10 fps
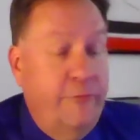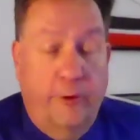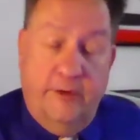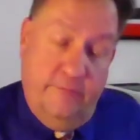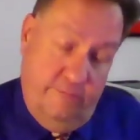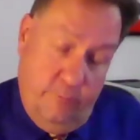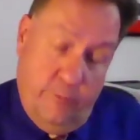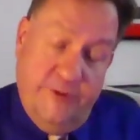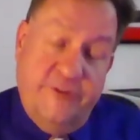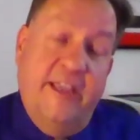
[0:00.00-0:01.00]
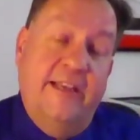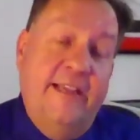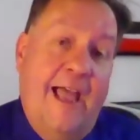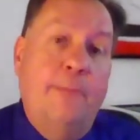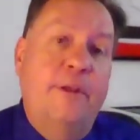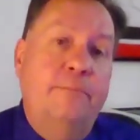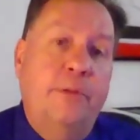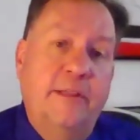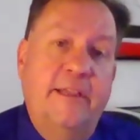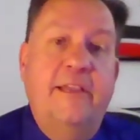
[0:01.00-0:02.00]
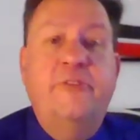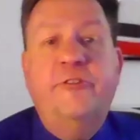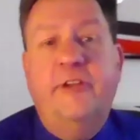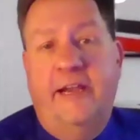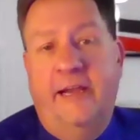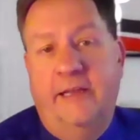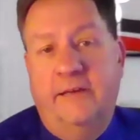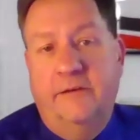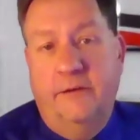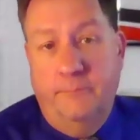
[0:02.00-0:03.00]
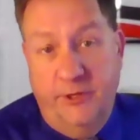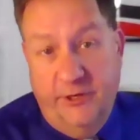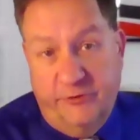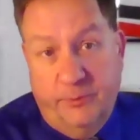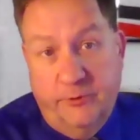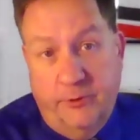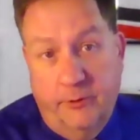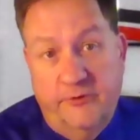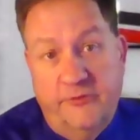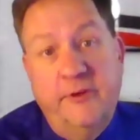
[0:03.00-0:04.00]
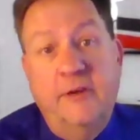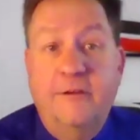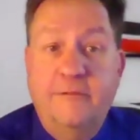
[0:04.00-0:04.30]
For, once again, common pleas and municipal courts.